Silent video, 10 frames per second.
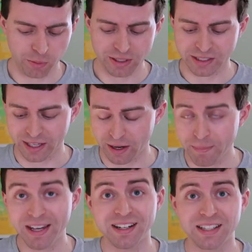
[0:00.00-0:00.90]
points, and I
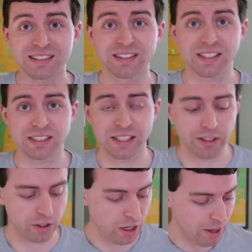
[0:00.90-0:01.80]
made a nice list
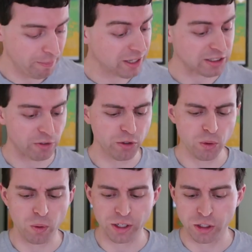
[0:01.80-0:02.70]
here because I
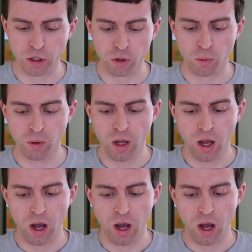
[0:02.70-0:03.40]
really want to go